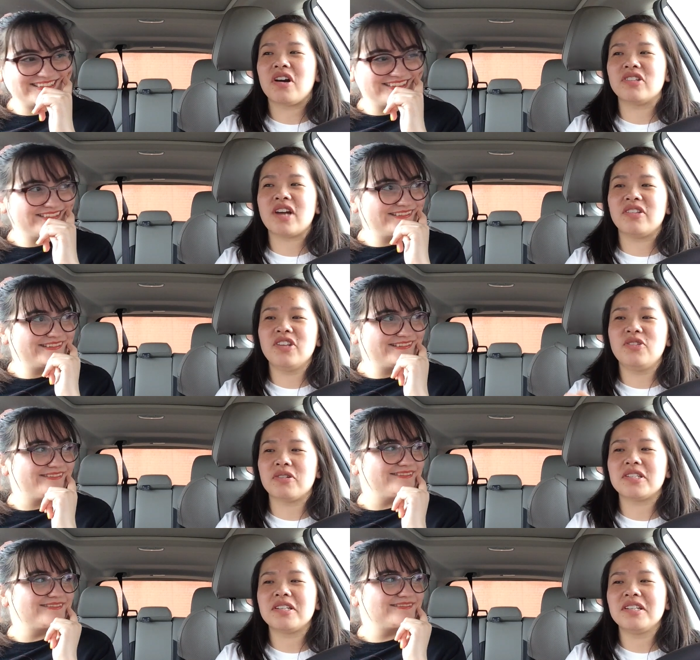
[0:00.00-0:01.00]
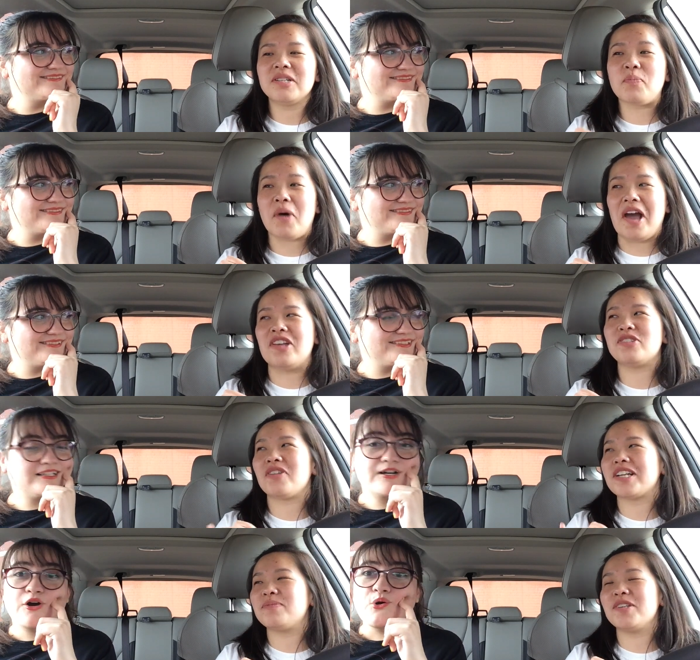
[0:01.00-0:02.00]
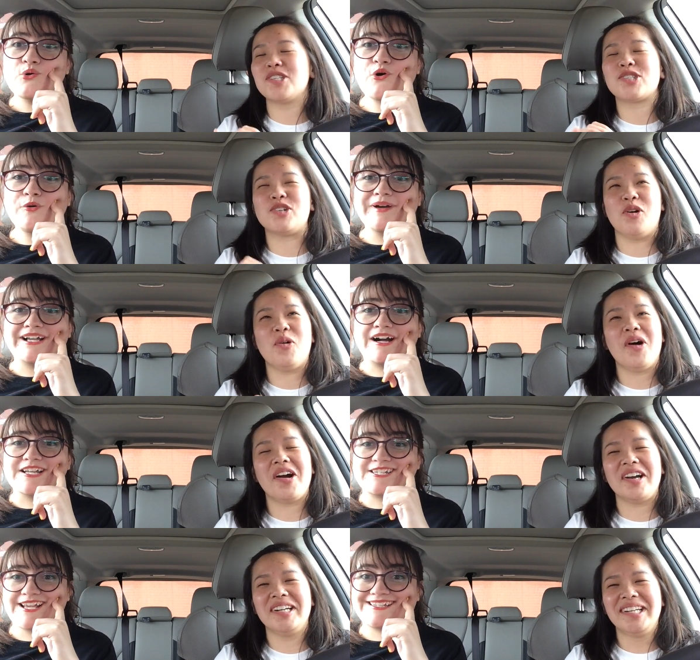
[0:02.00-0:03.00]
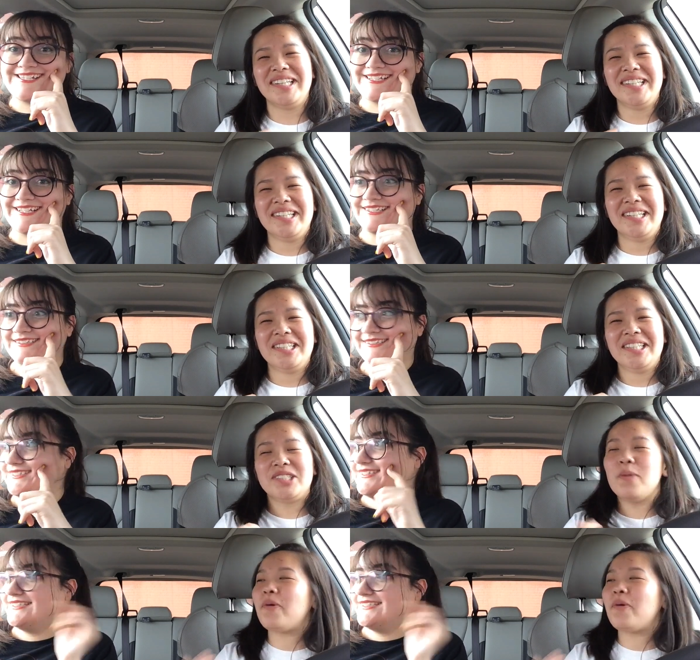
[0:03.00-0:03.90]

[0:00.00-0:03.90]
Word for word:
Speaker 1: concert, I think Yuta bias wrecked me. Oh so my gosh, hard. yes, he did. The